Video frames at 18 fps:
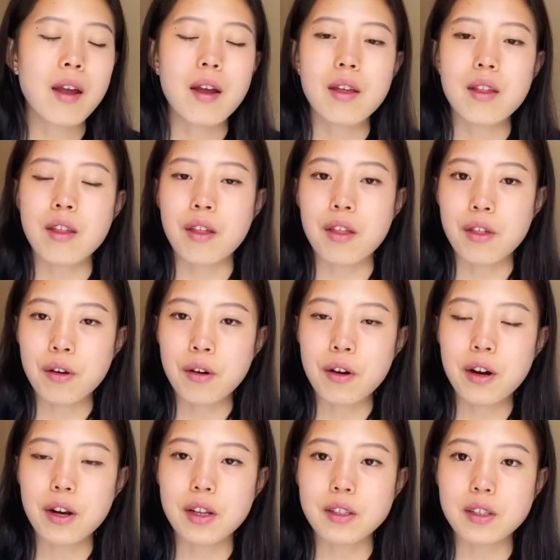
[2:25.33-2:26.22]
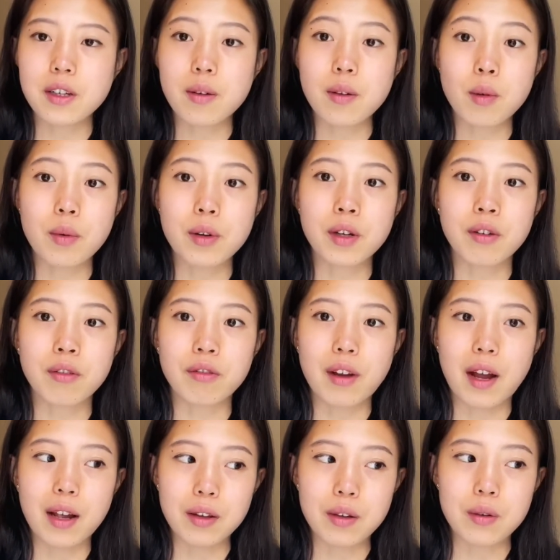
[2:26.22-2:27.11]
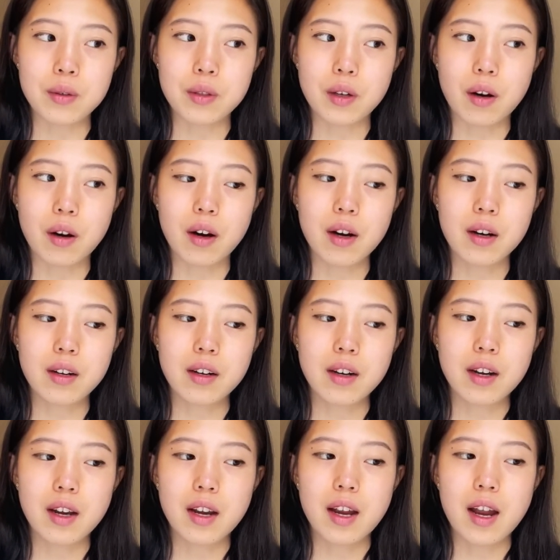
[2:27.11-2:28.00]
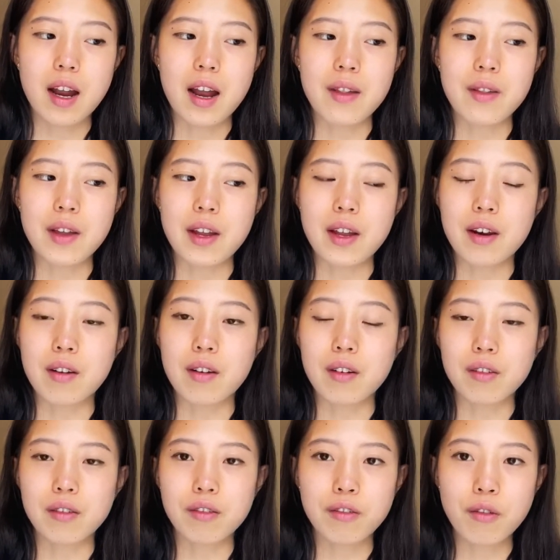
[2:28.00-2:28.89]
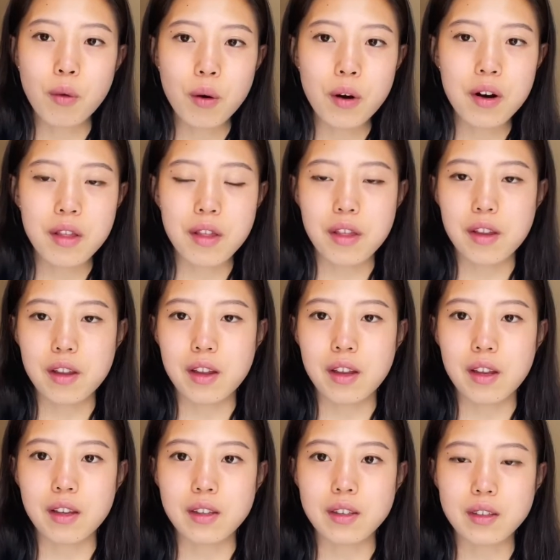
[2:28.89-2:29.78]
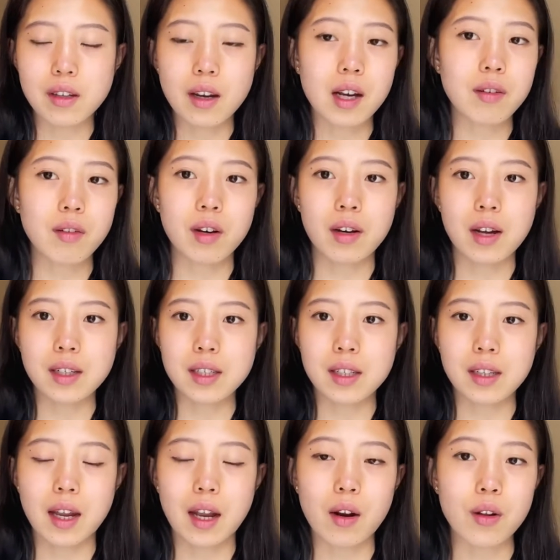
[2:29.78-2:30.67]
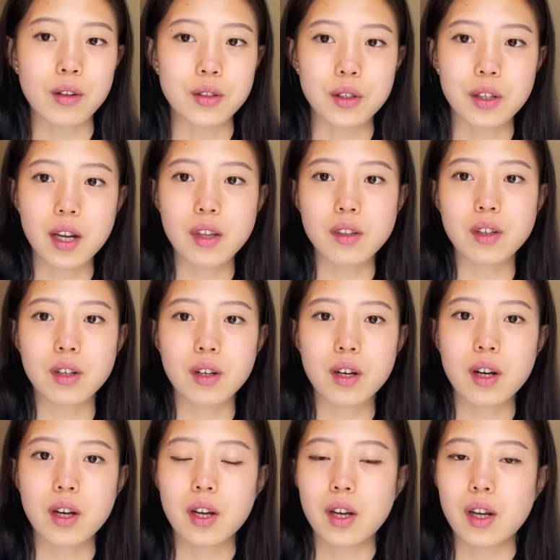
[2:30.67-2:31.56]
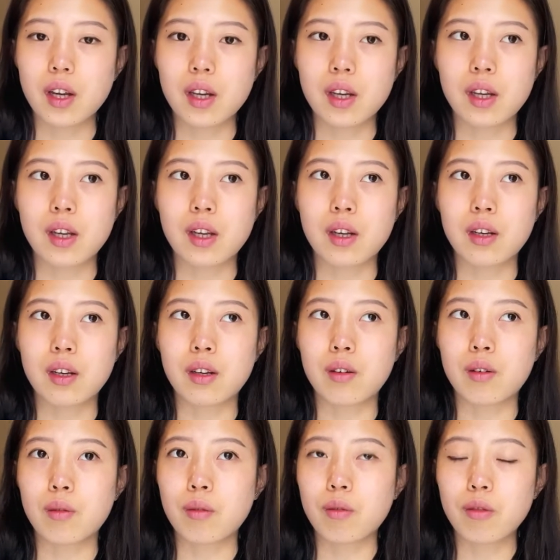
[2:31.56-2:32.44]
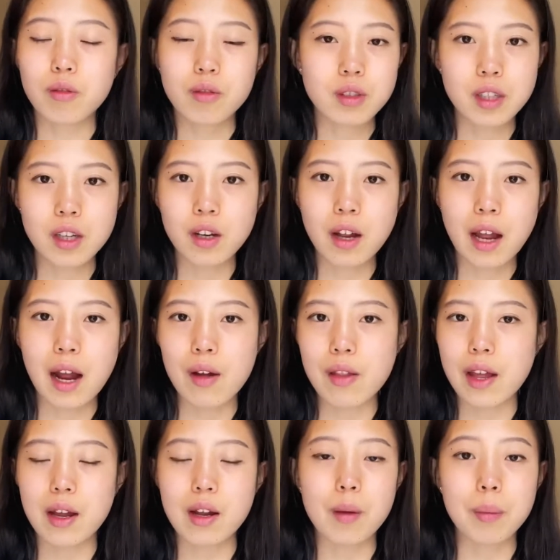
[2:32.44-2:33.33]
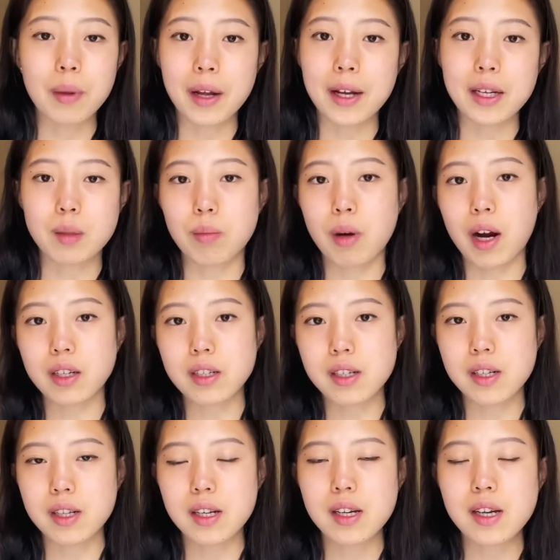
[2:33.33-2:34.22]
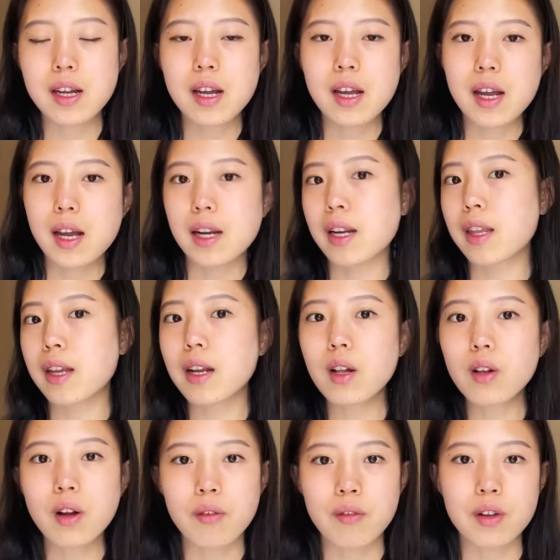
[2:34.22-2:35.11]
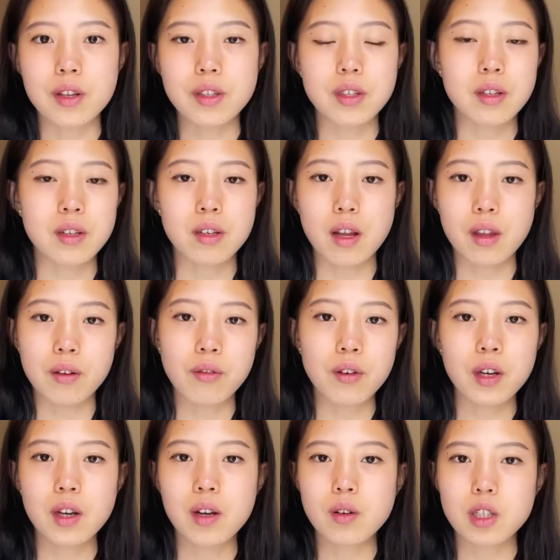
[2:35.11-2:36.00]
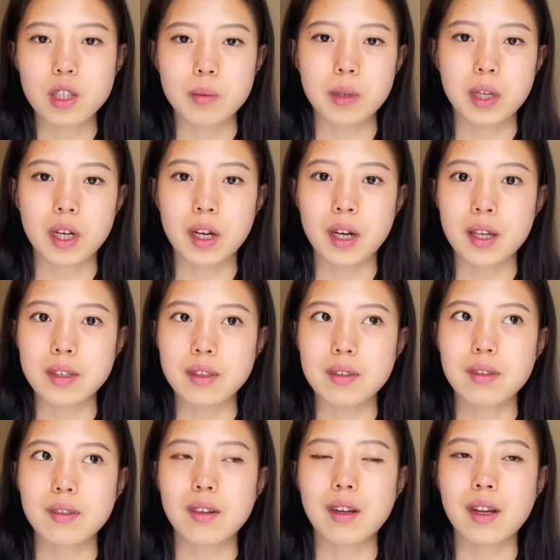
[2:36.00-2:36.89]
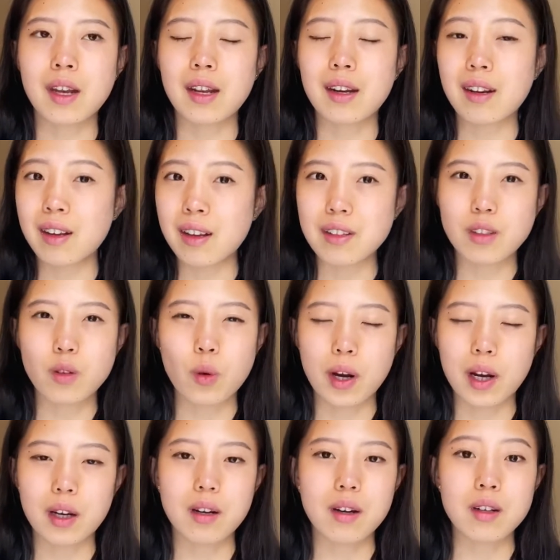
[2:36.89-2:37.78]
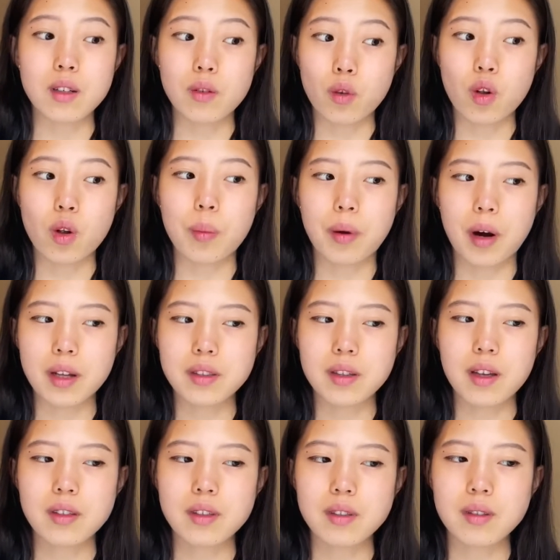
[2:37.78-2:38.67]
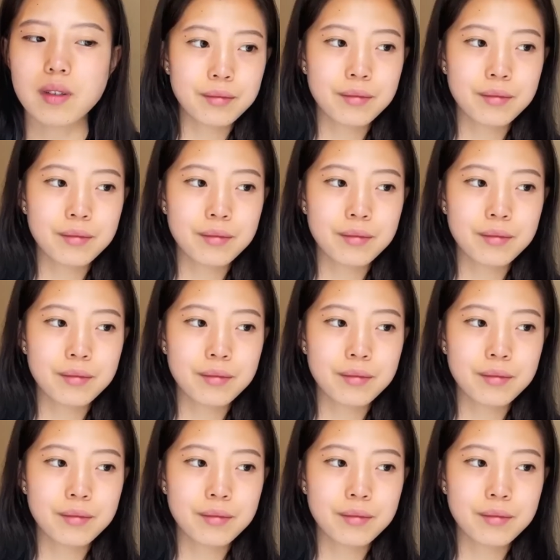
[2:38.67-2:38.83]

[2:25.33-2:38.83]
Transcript: The third is knowing what your values are. And then fourth is kind of connecting that all together in seeing how that applies practically. And I think I'll cover this in another video just because it is quite a difficult process.